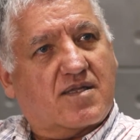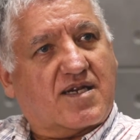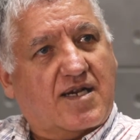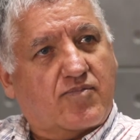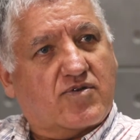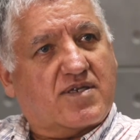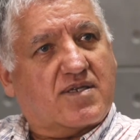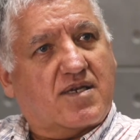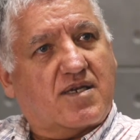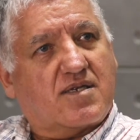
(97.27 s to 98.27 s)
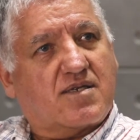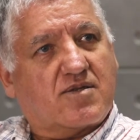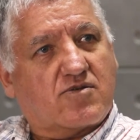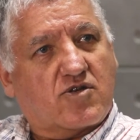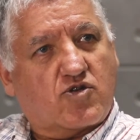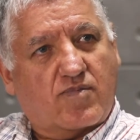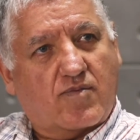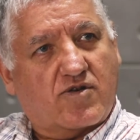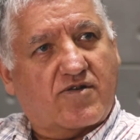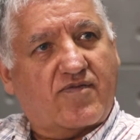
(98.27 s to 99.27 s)
the couple's needs in order to be
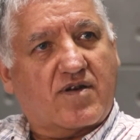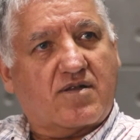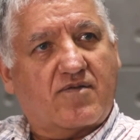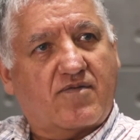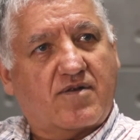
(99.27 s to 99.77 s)
more effective.